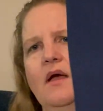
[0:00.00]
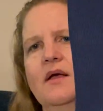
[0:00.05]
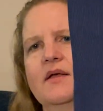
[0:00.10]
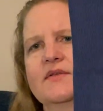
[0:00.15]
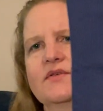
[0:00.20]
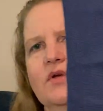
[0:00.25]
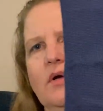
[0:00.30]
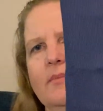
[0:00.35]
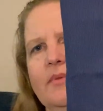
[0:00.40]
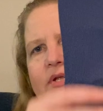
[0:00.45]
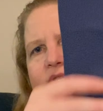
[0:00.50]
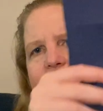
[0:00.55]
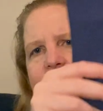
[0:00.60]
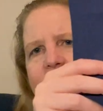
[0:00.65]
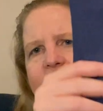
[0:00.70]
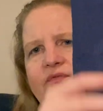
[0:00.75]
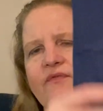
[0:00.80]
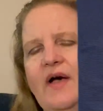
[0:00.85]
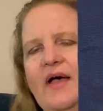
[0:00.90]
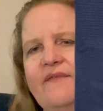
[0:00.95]
So I'm going to do
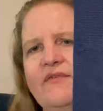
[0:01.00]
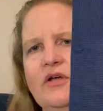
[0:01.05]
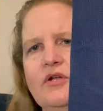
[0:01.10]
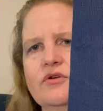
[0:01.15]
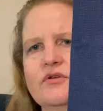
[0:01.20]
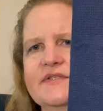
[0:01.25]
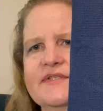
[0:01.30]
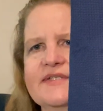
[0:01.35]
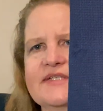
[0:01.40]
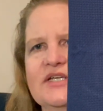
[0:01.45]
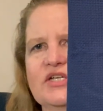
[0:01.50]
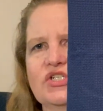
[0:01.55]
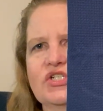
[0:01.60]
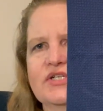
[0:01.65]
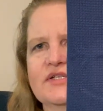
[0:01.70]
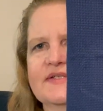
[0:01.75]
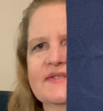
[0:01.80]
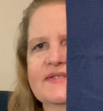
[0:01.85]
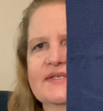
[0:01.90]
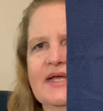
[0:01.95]
500
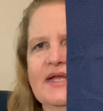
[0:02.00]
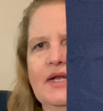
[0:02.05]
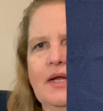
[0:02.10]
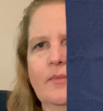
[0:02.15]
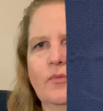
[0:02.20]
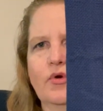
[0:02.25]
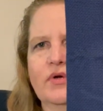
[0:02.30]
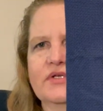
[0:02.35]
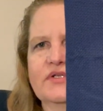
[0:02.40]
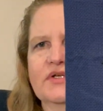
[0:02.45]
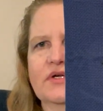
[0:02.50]
stitches, and I'm going to